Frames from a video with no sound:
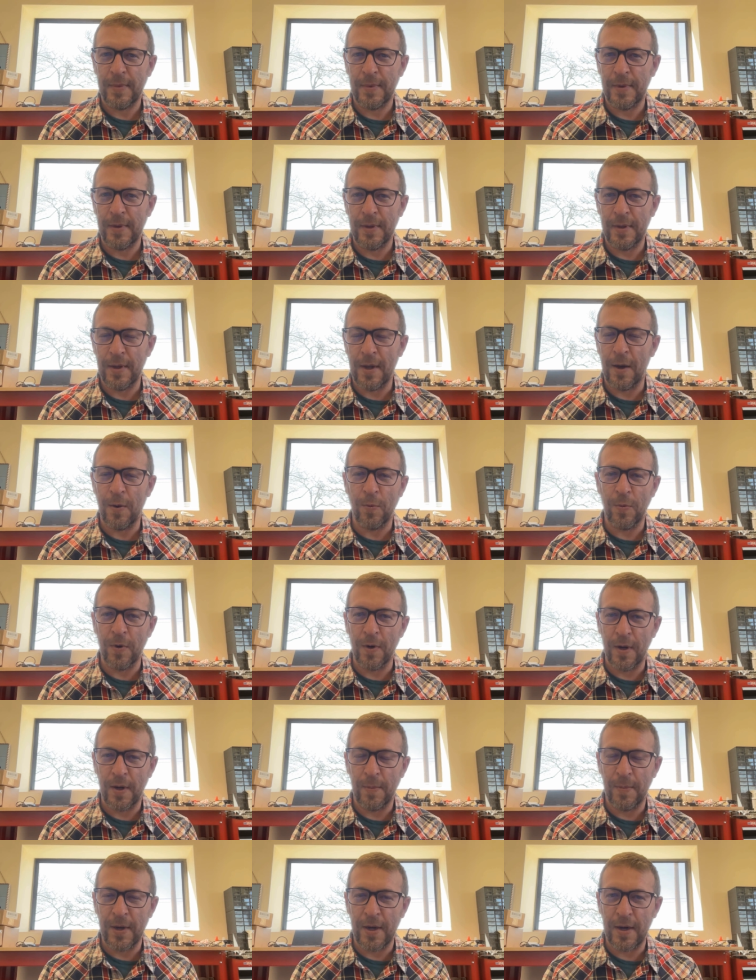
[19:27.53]
not
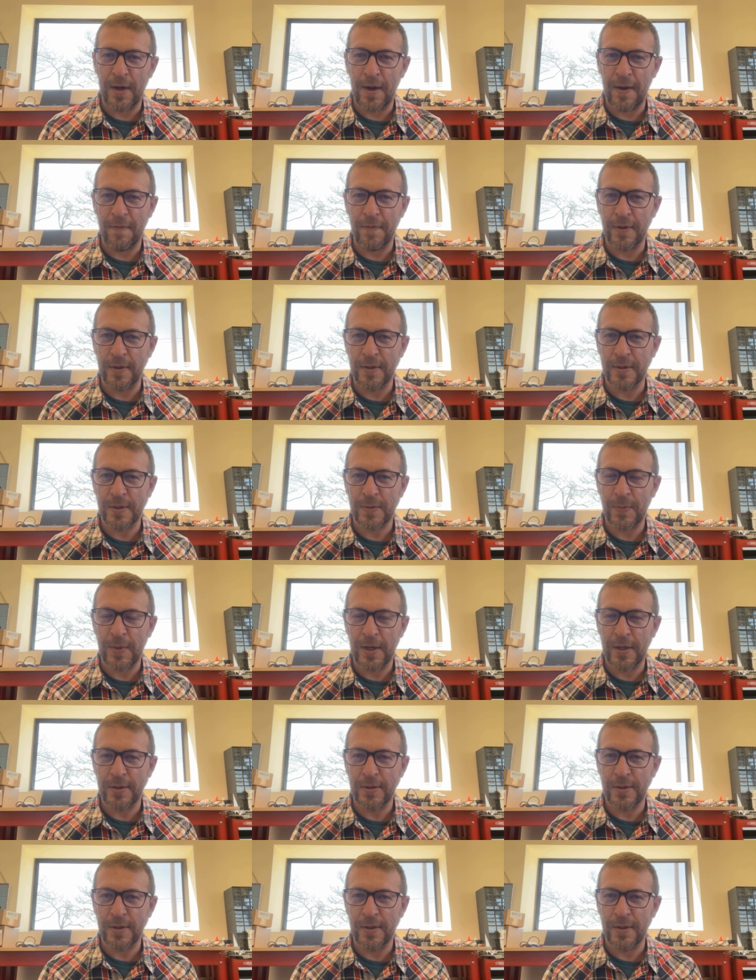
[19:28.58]
worry about having the
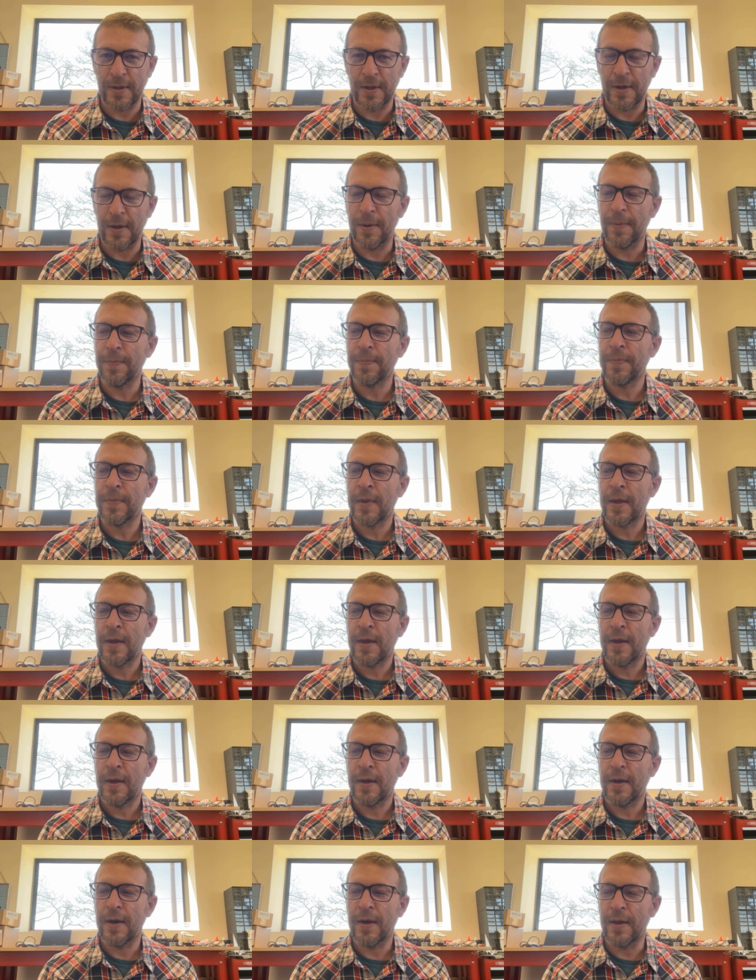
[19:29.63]
sponge in there.
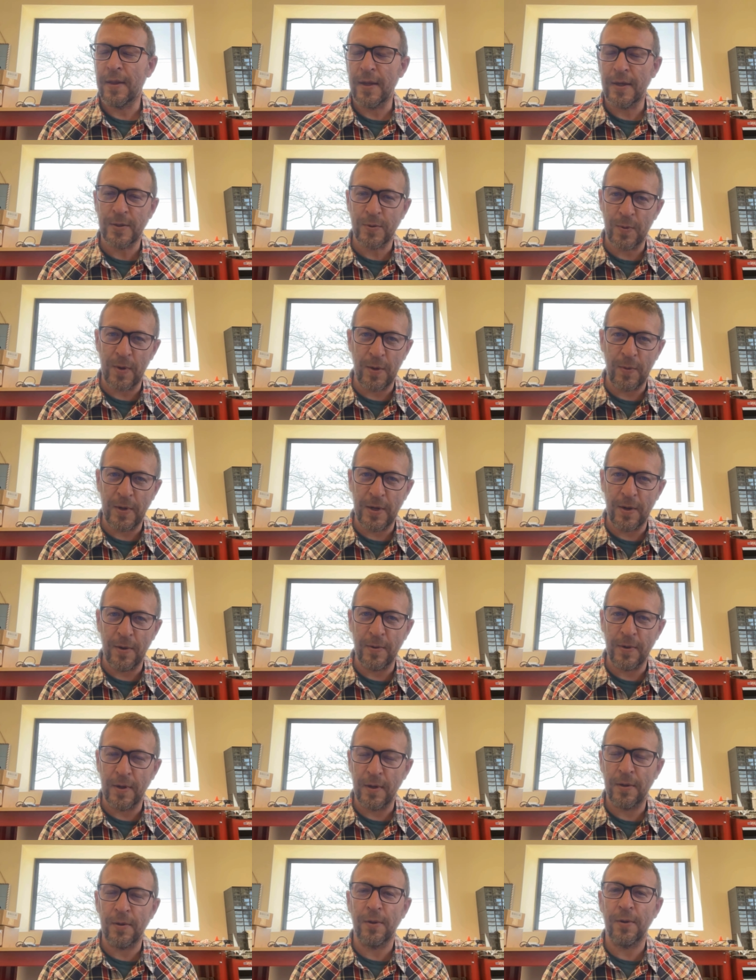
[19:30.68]
That's why we
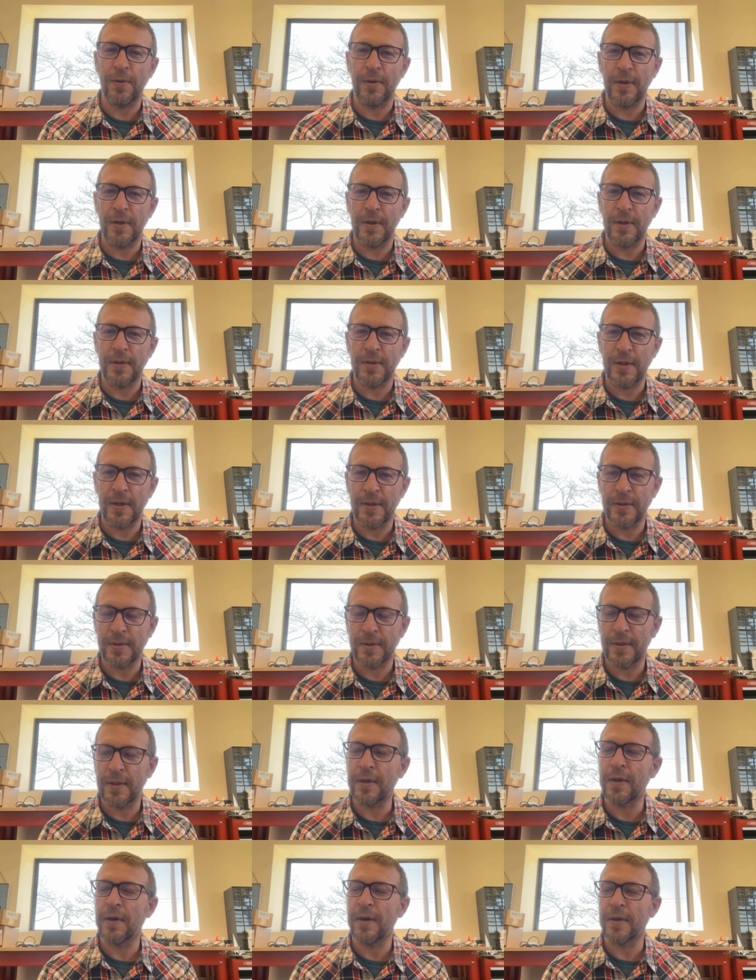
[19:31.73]
don't include it. It tends
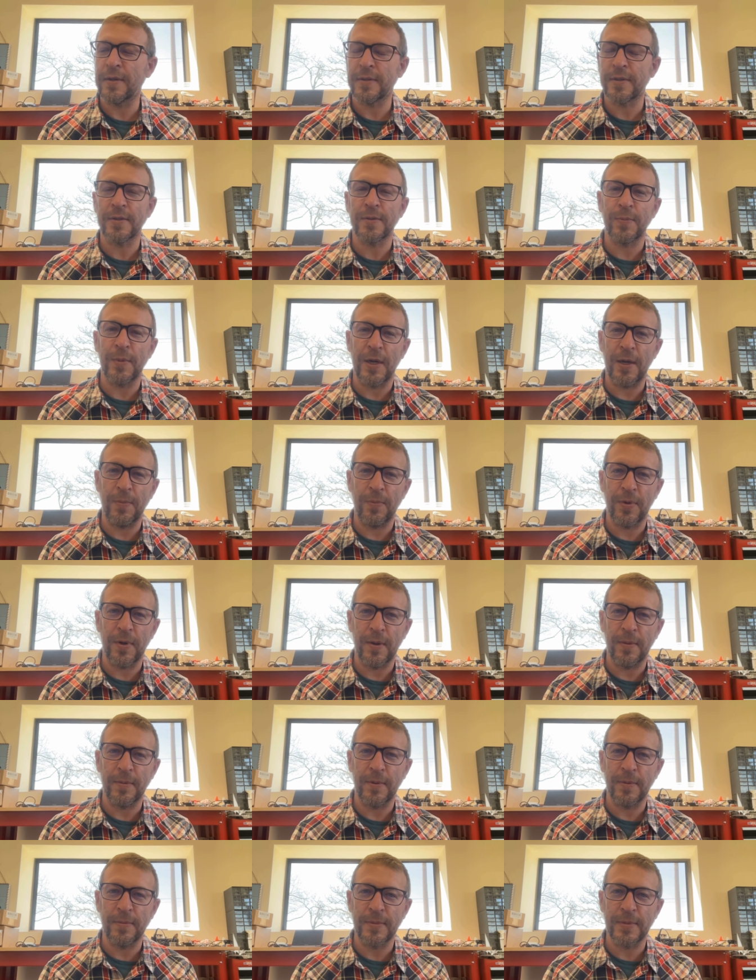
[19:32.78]
to cause as many
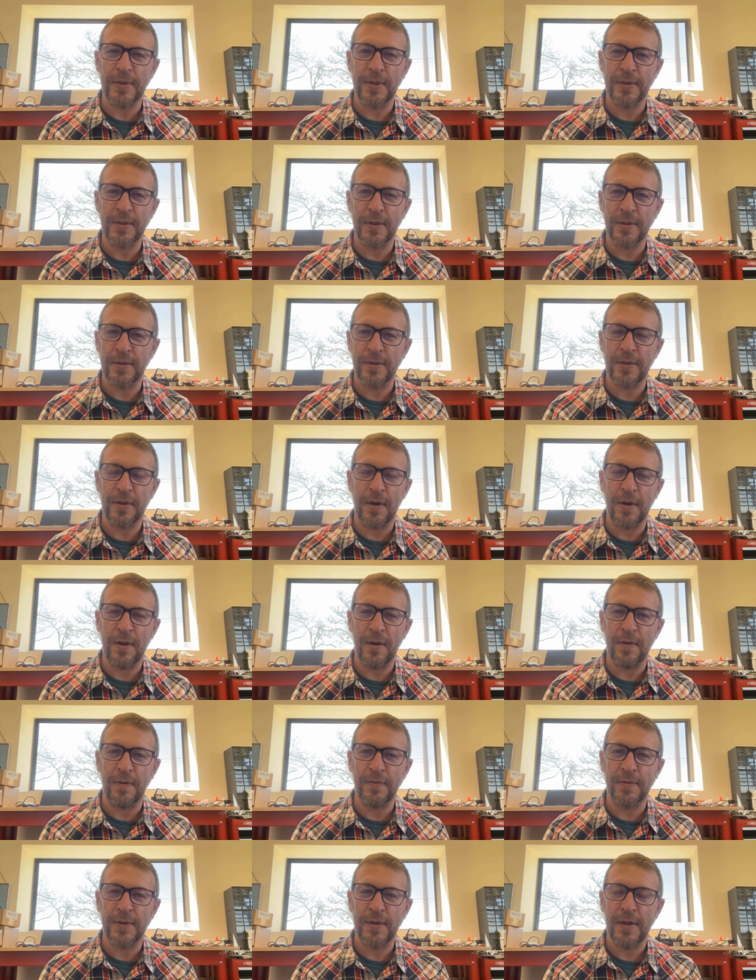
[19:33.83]
problems as it
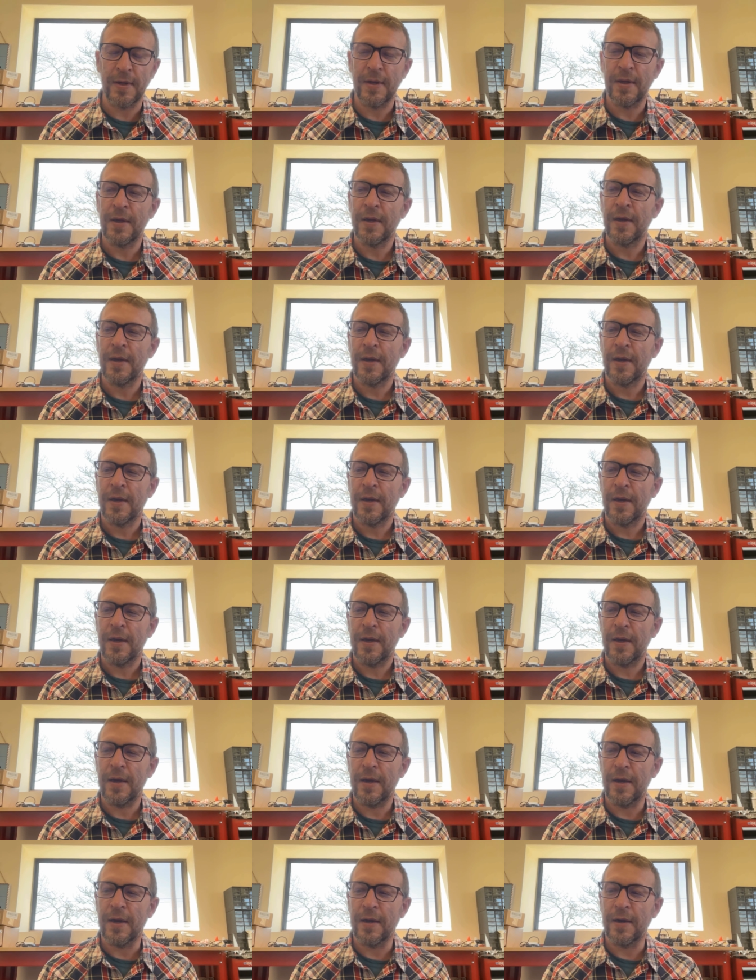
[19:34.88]
solves.
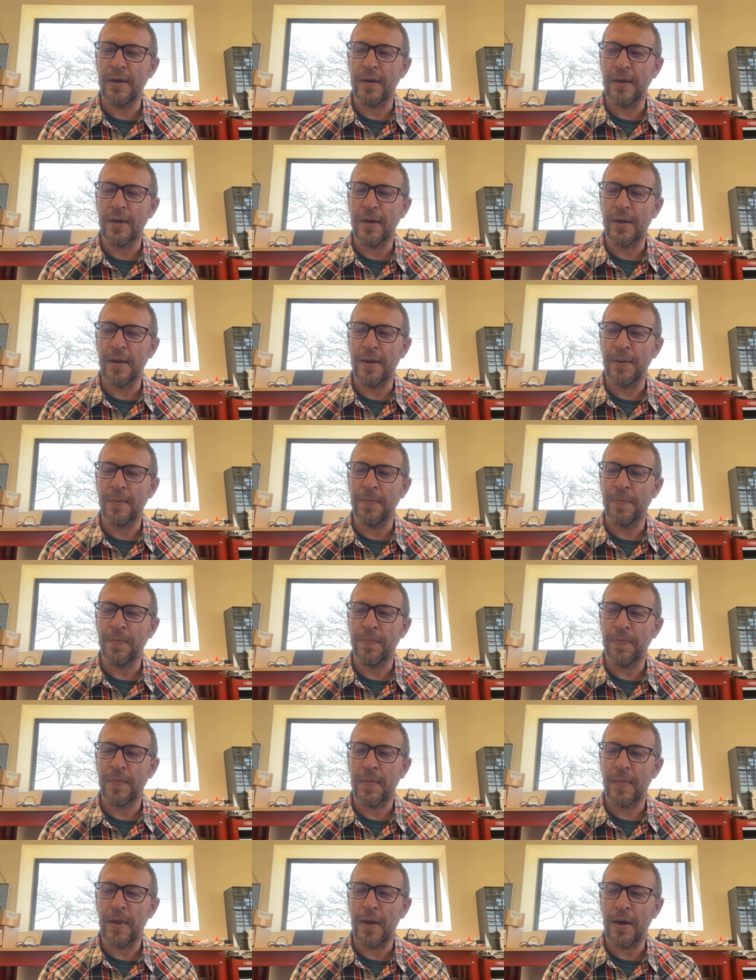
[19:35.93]
And
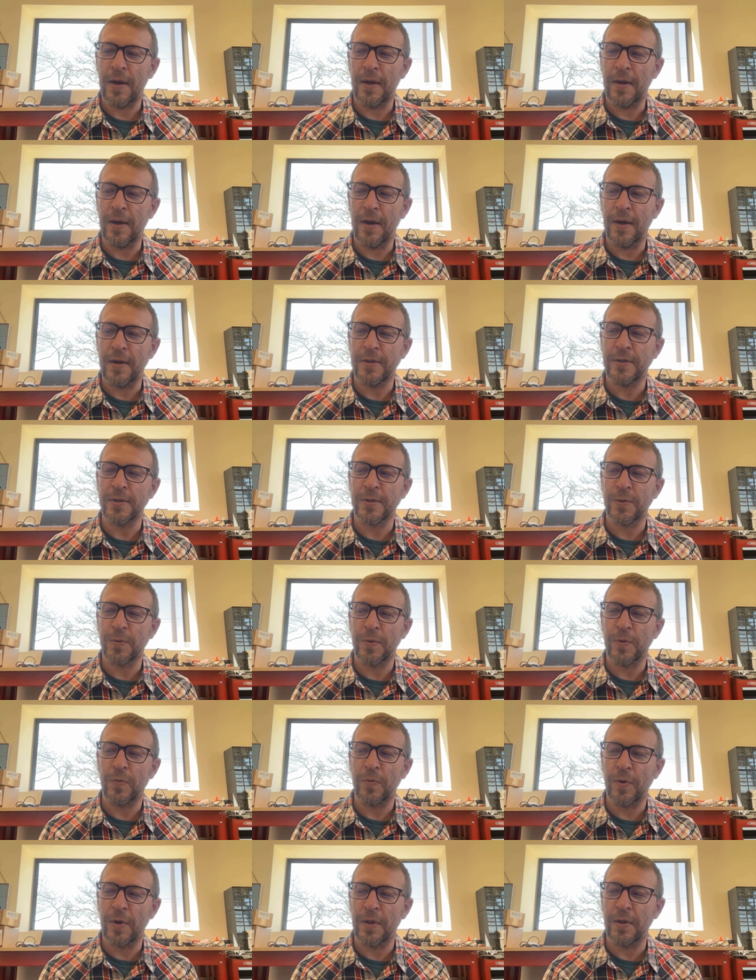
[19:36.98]
I just
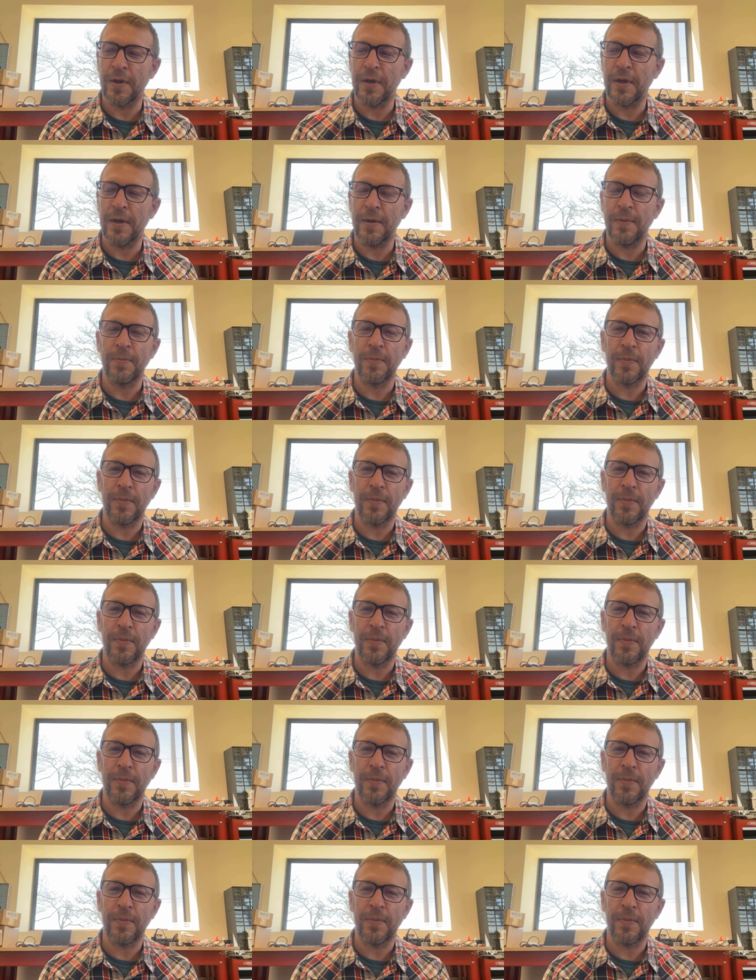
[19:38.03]
would really